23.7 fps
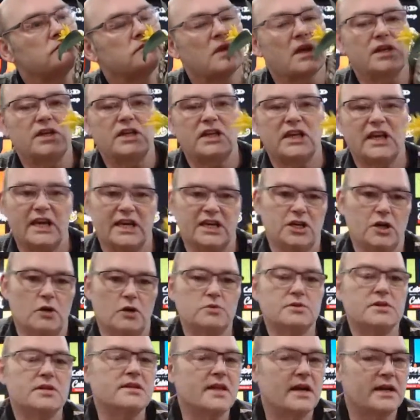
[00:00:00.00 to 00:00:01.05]
And you get your
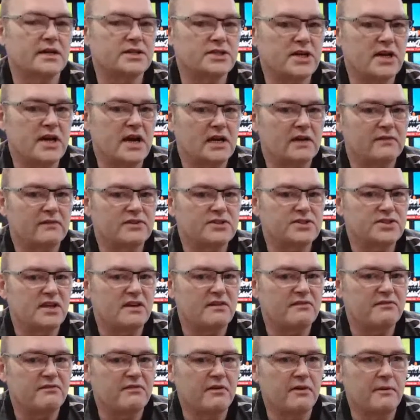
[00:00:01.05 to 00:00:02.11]
nose in that jar and have a
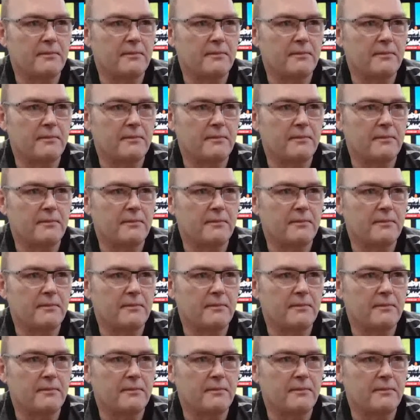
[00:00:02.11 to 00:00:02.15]
sniff.